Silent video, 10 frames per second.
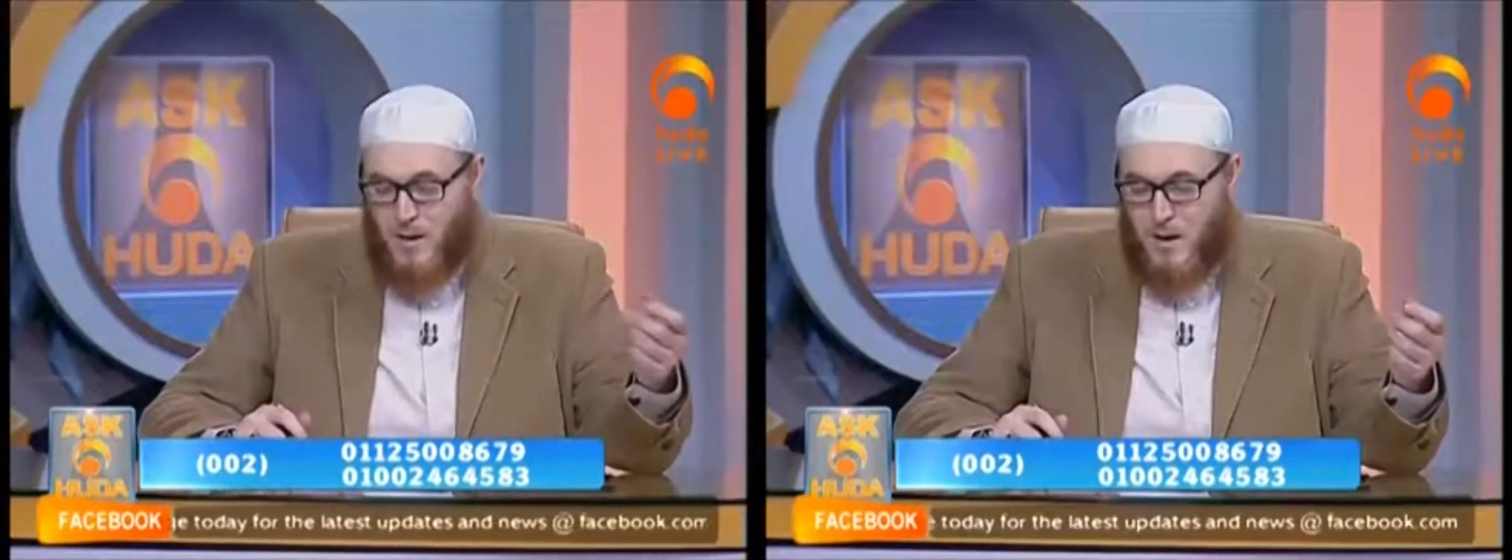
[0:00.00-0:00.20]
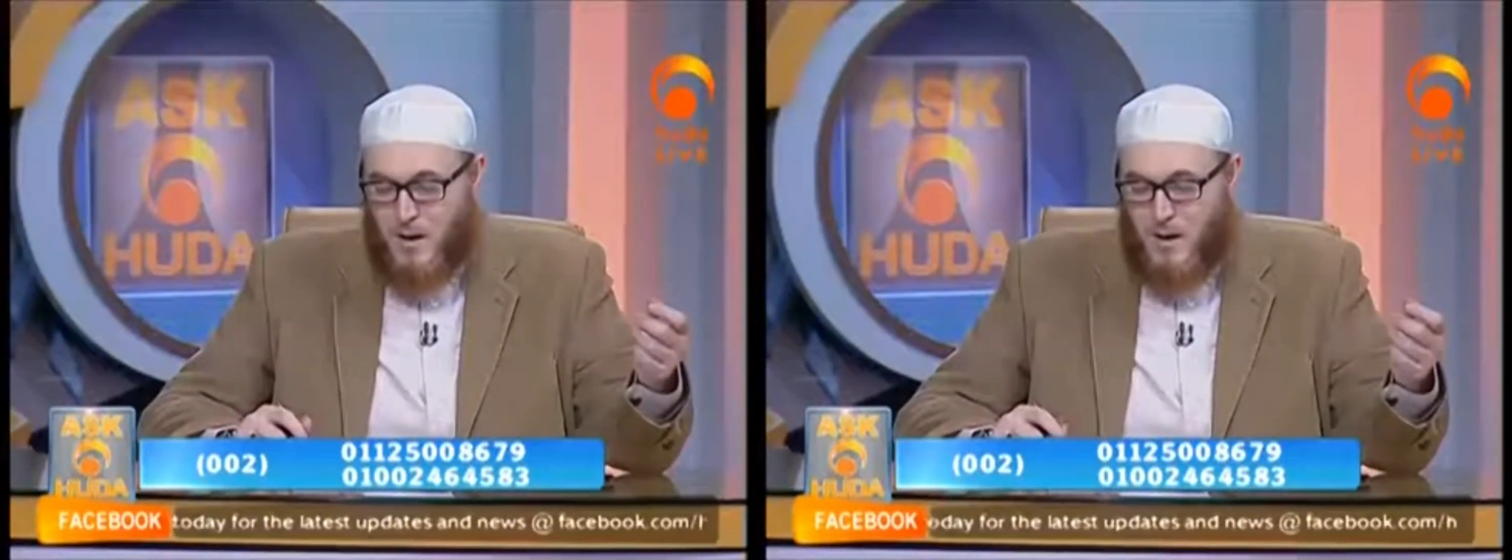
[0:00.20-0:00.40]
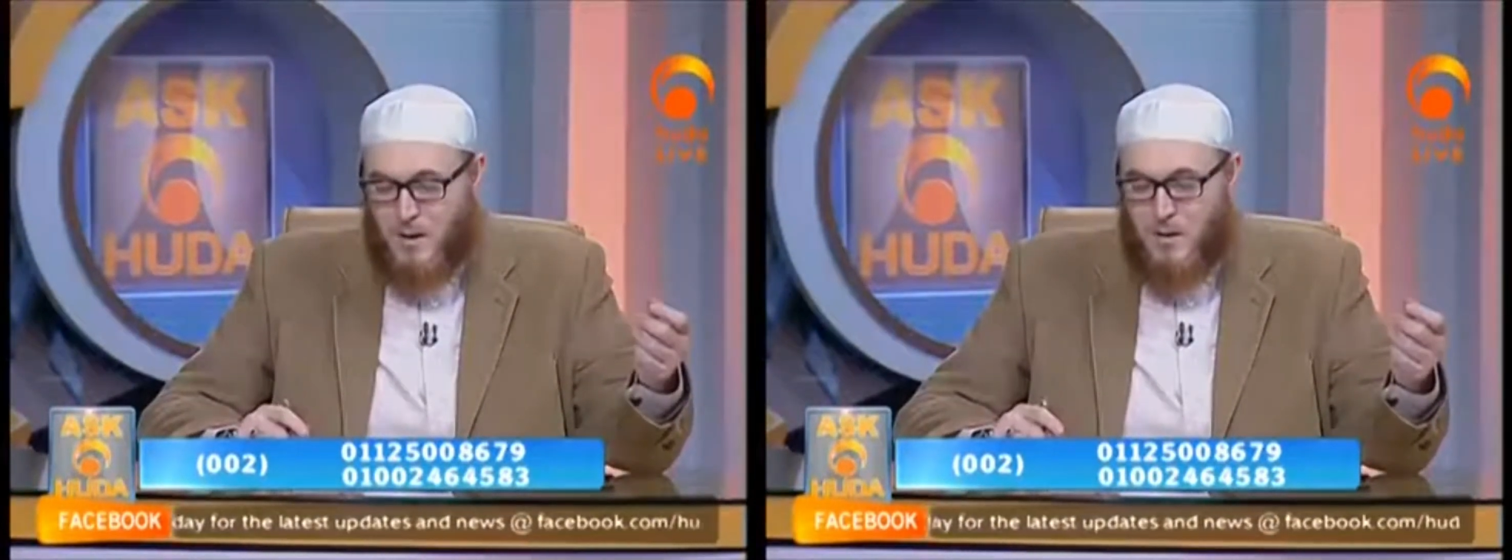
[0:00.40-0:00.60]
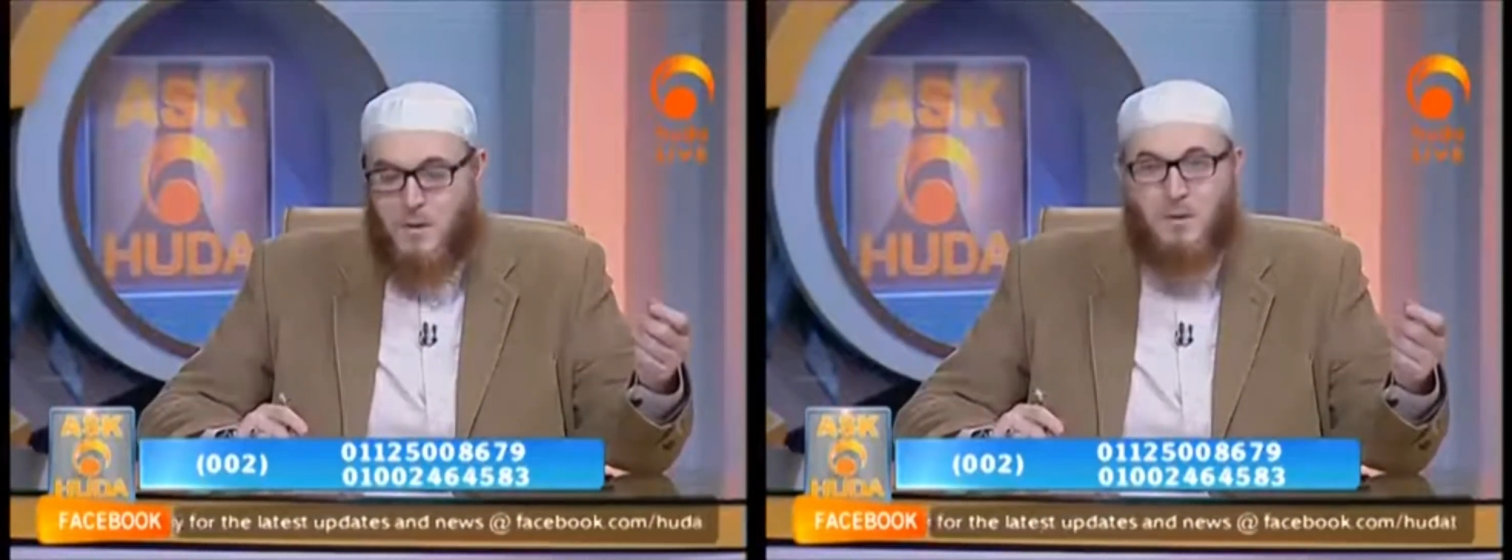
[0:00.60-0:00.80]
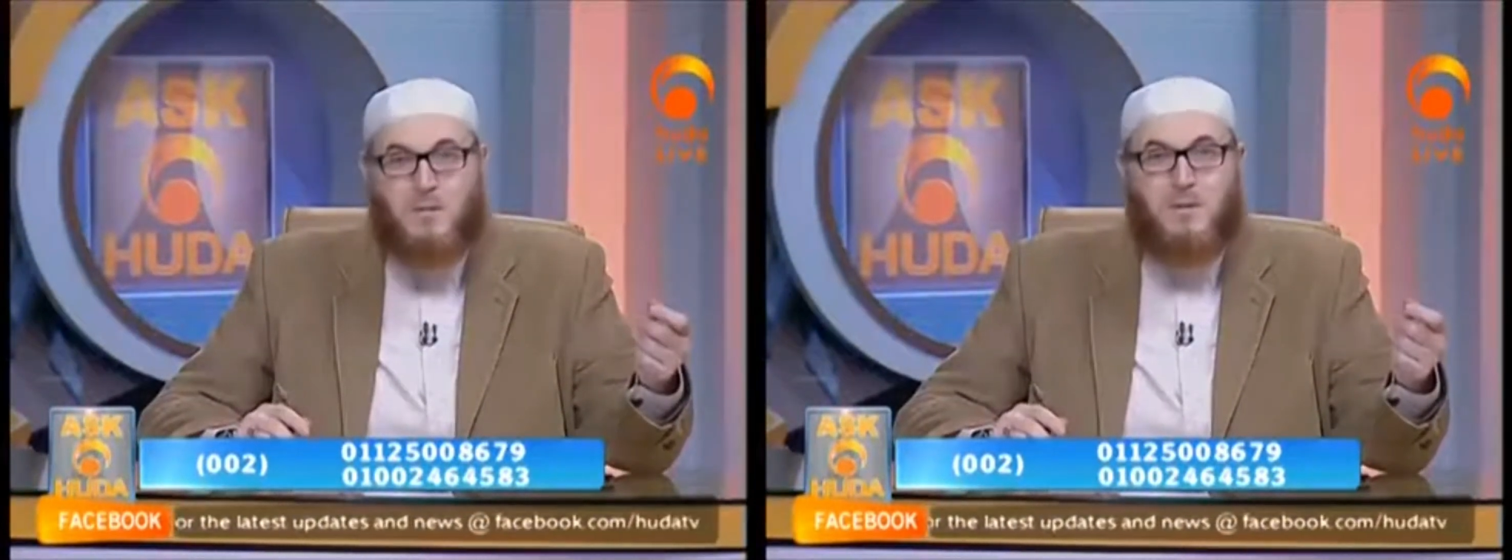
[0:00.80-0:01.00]

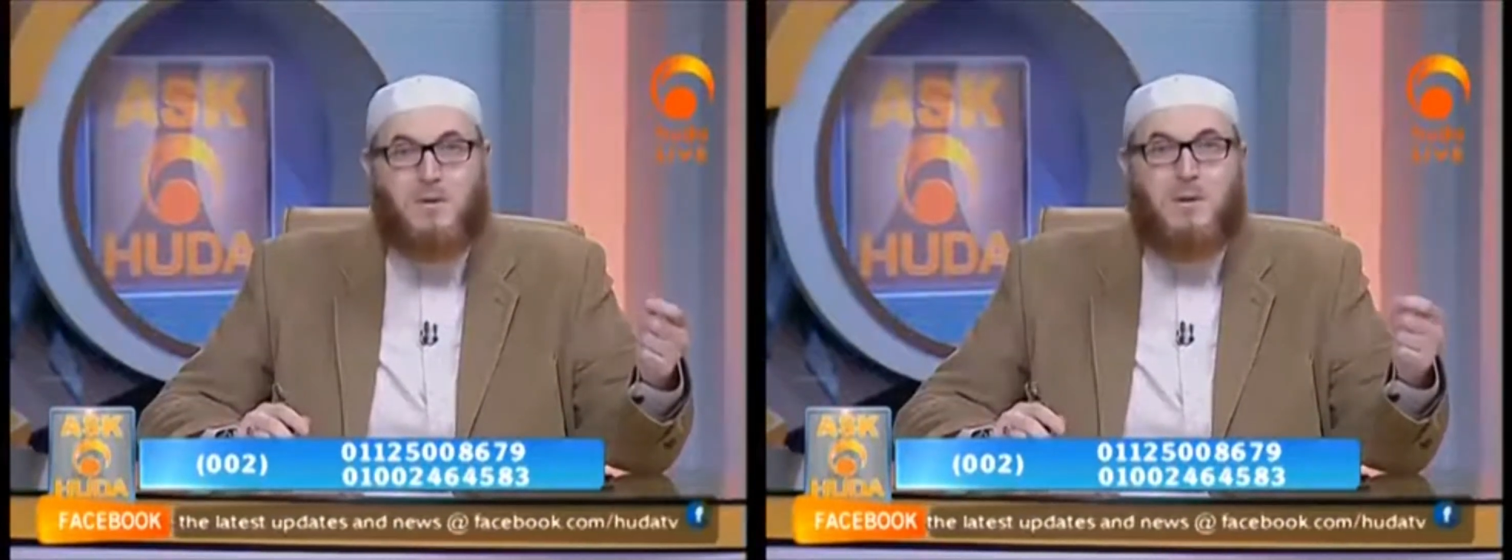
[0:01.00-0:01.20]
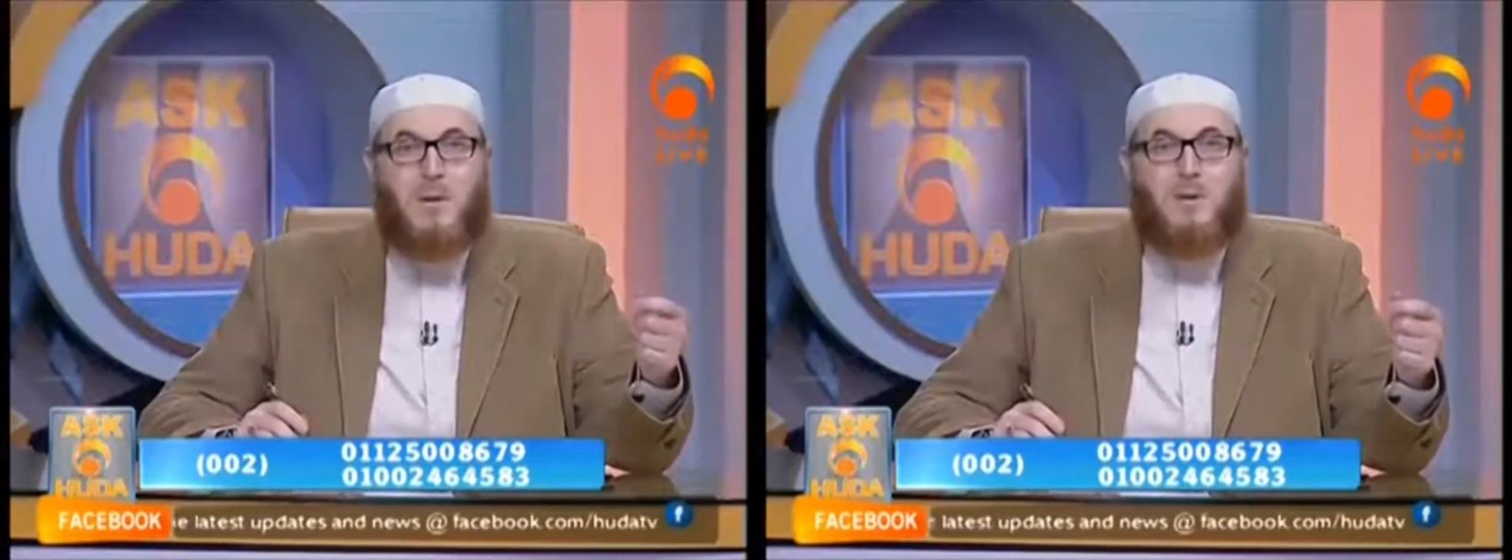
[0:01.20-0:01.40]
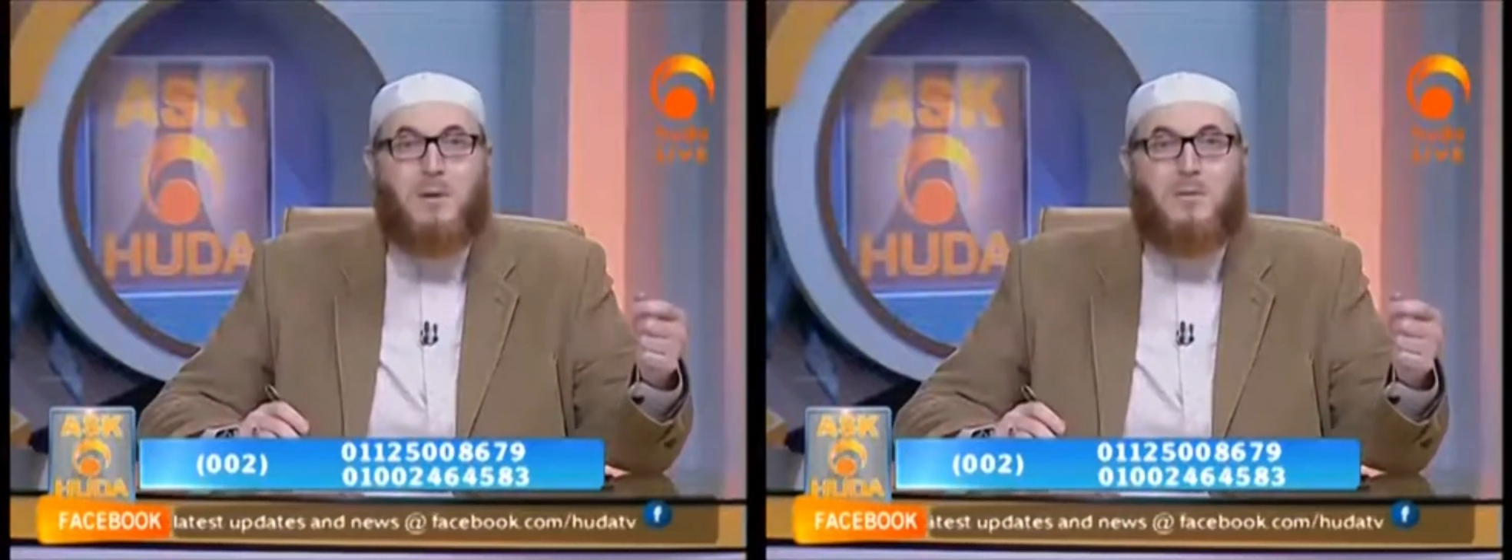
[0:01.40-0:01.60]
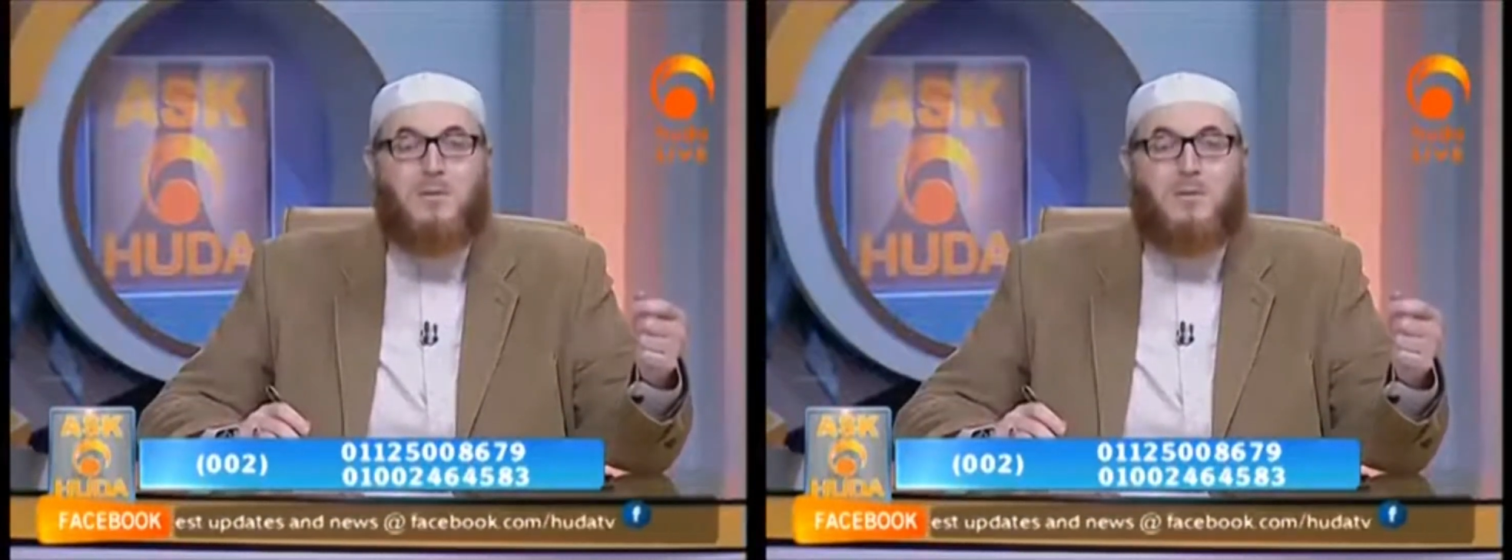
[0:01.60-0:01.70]
we're scheduled